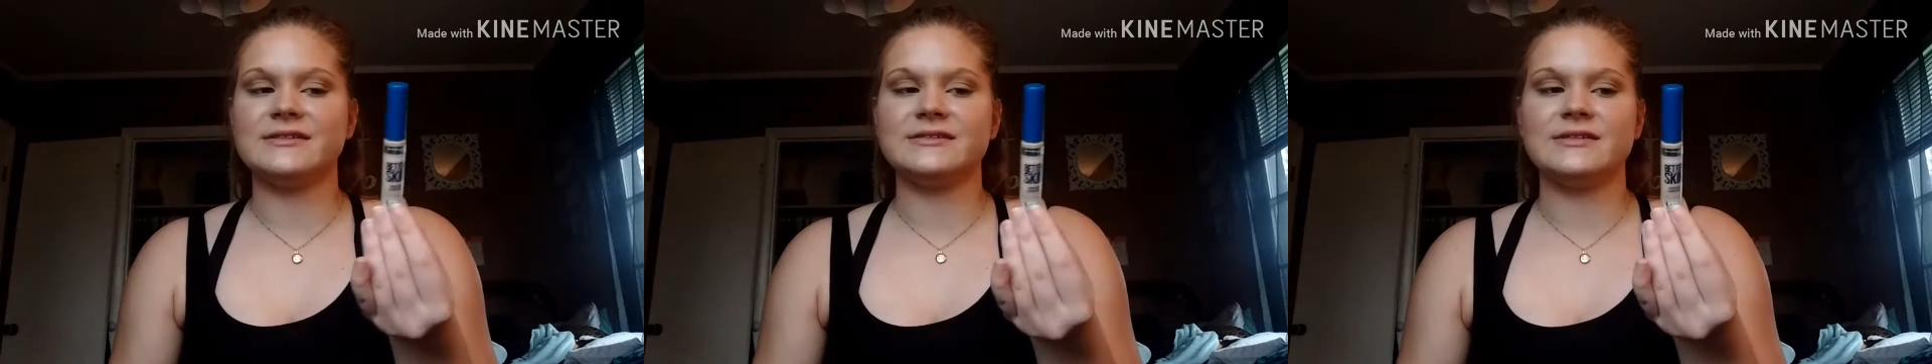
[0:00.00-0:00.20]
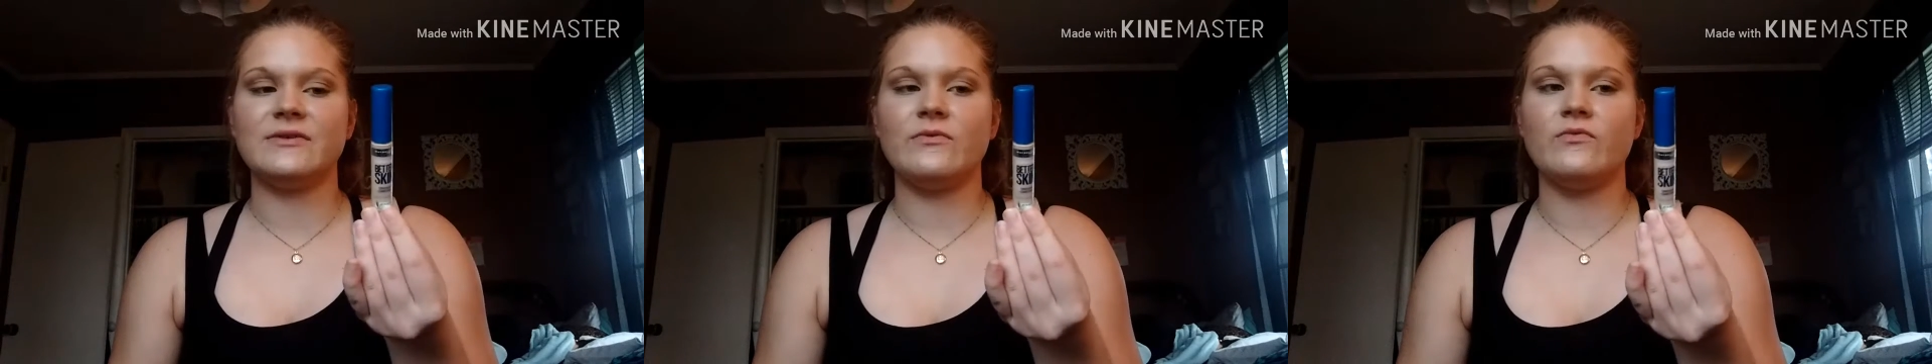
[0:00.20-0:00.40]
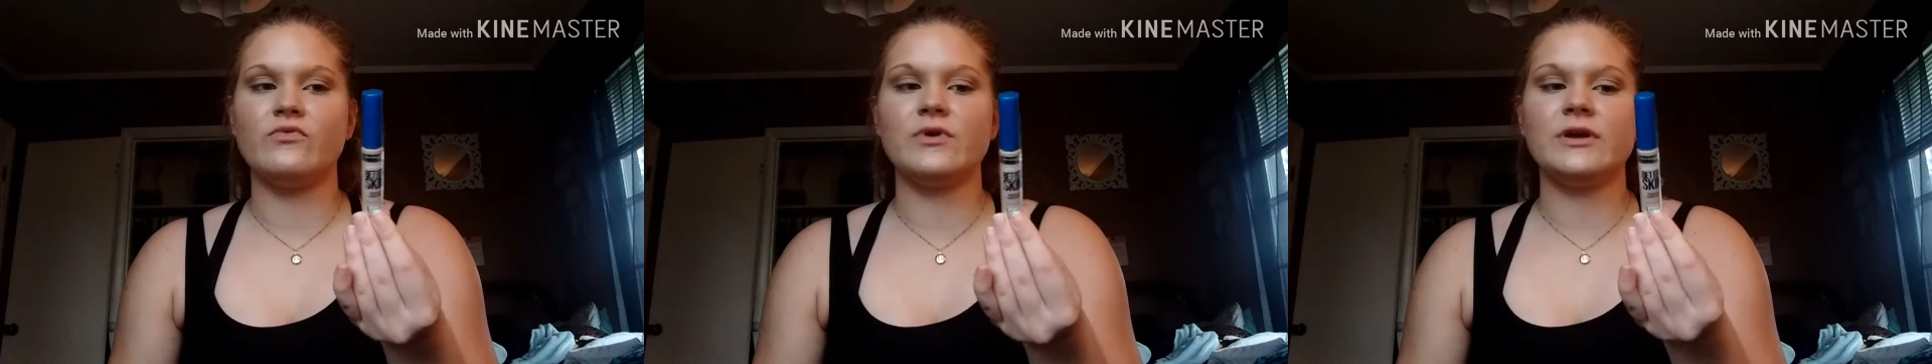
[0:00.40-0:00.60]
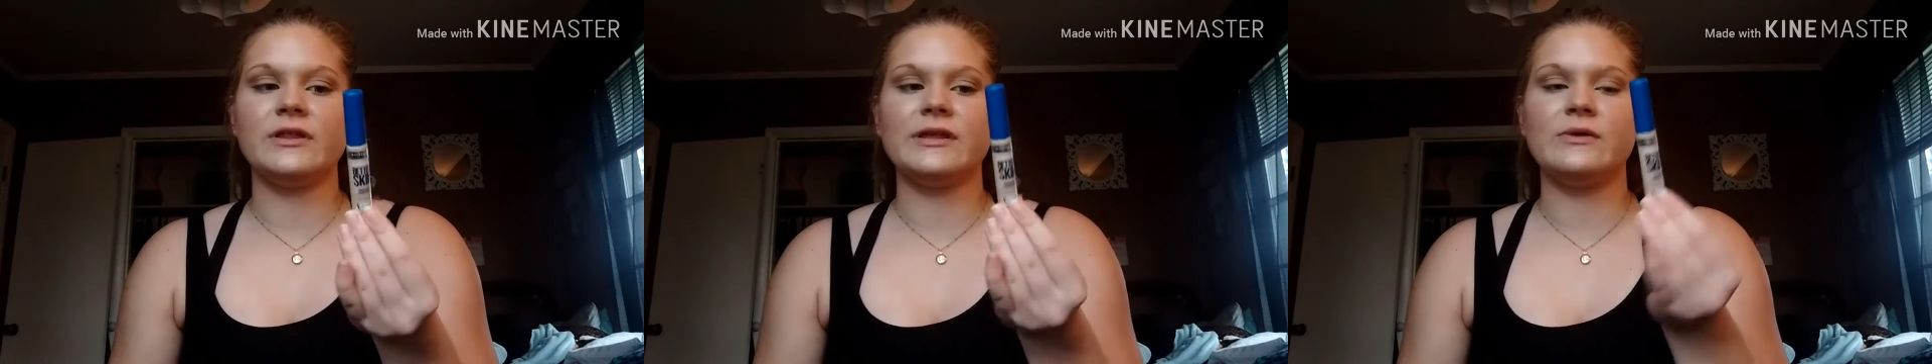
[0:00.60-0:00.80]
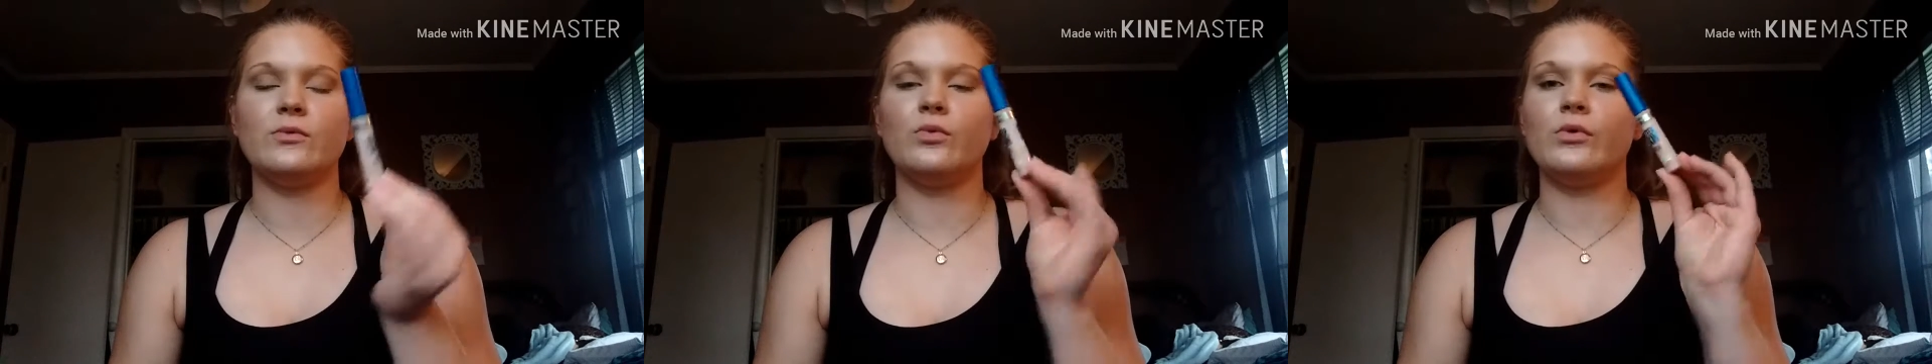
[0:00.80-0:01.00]
It's a
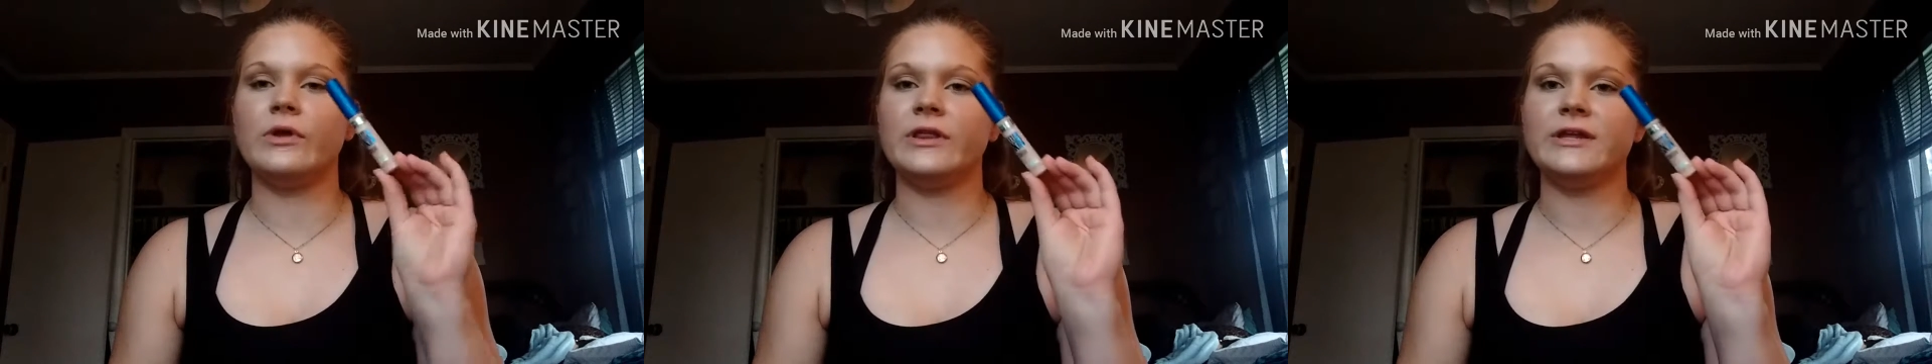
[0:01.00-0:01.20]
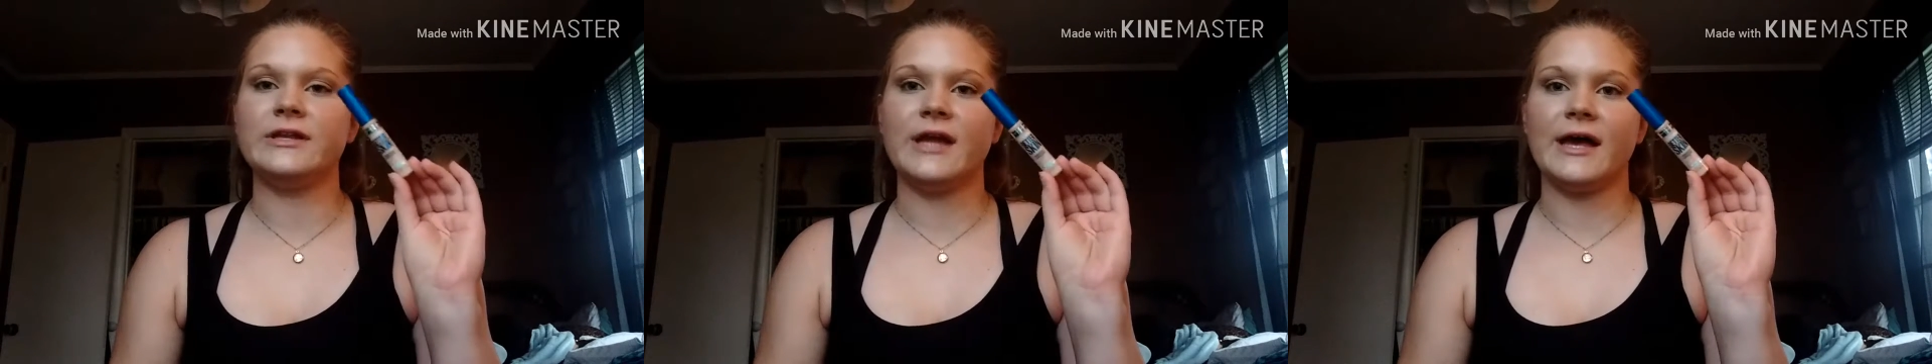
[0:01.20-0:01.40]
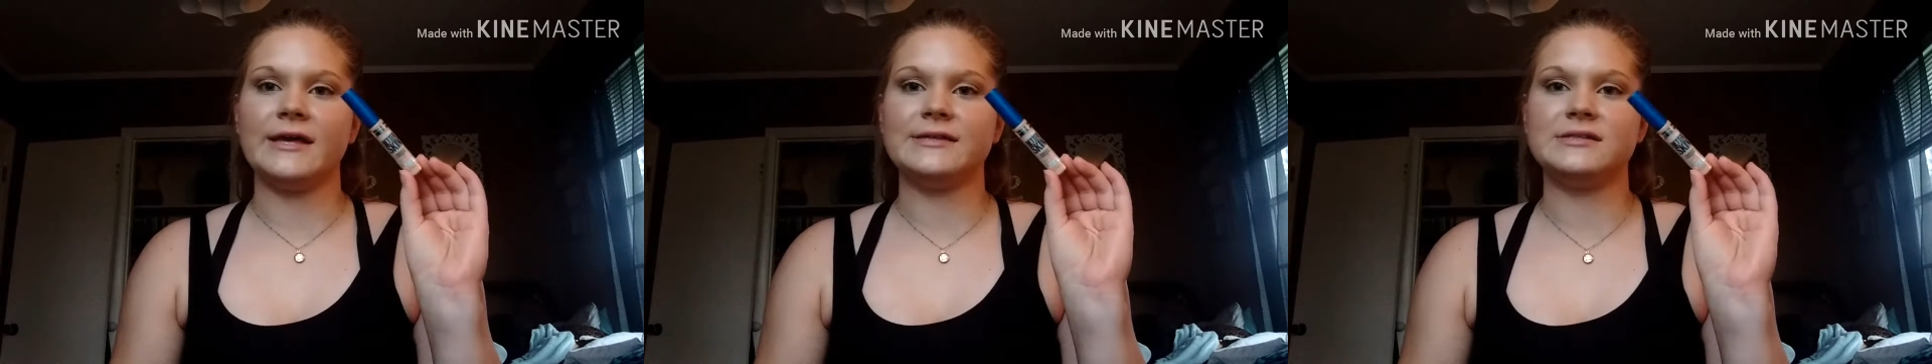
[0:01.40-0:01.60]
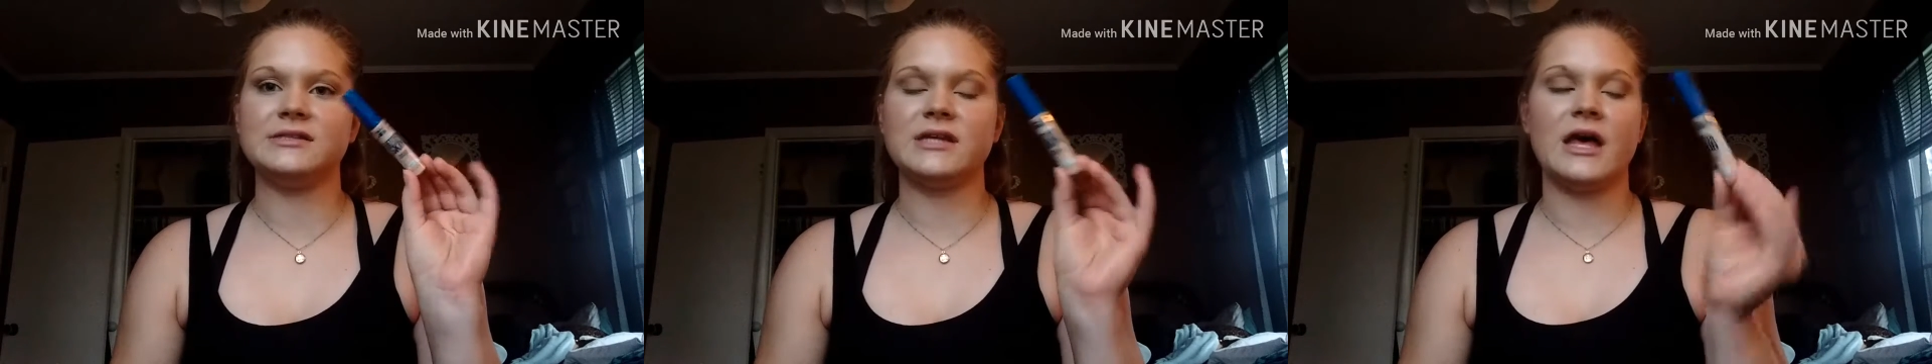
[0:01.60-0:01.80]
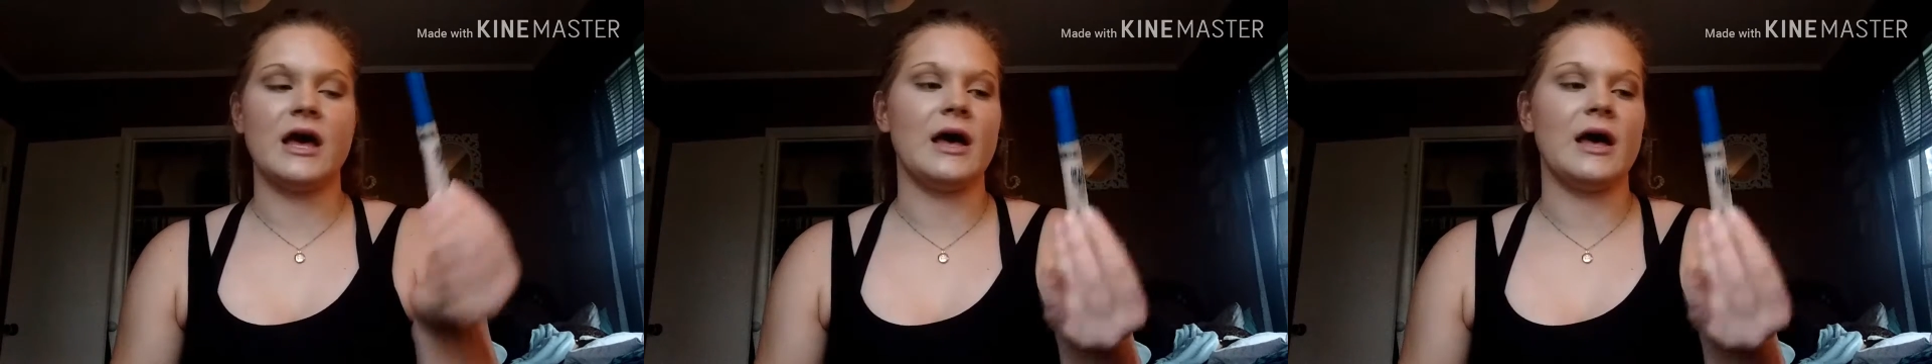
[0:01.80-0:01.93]
really, really nice